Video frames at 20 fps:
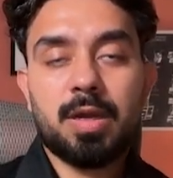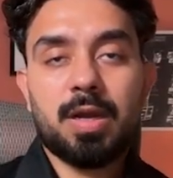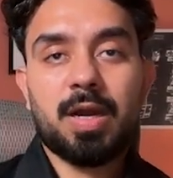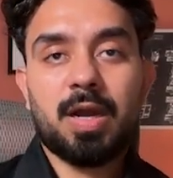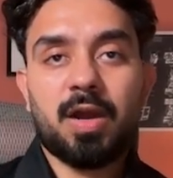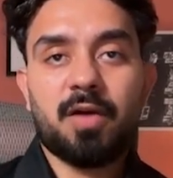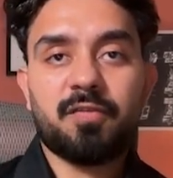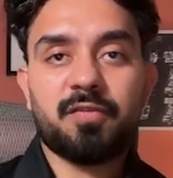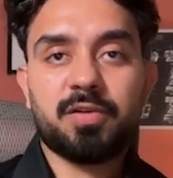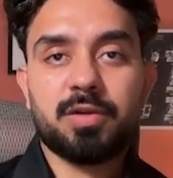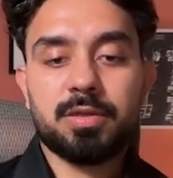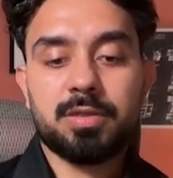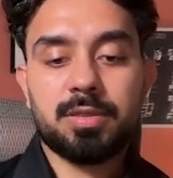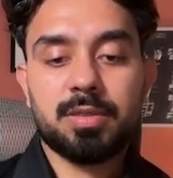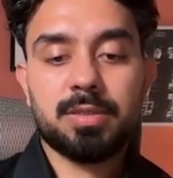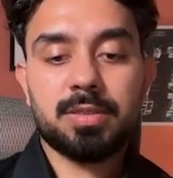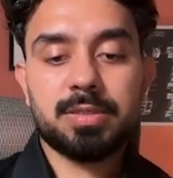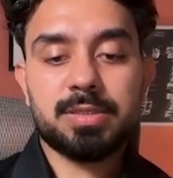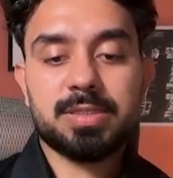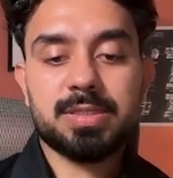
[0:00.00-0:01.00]

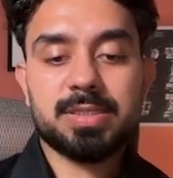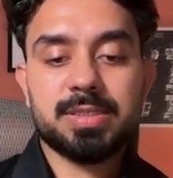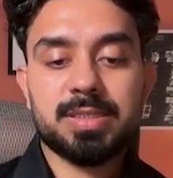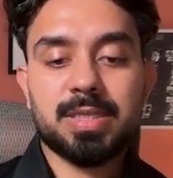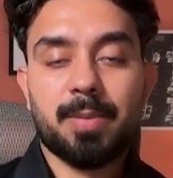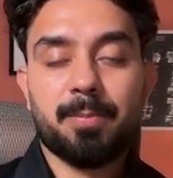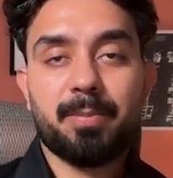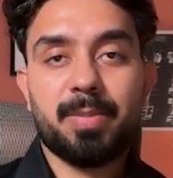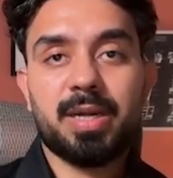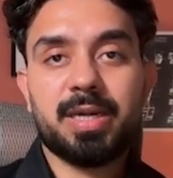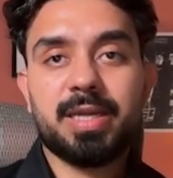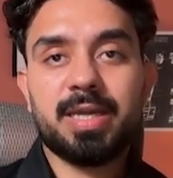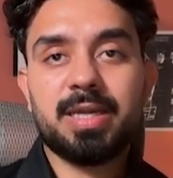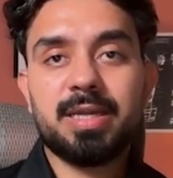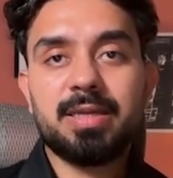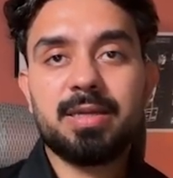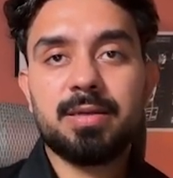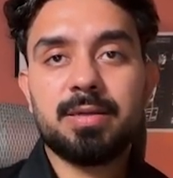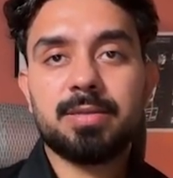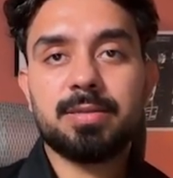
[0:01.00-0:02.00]
After
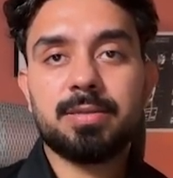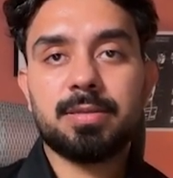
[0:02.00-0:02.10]
submitting,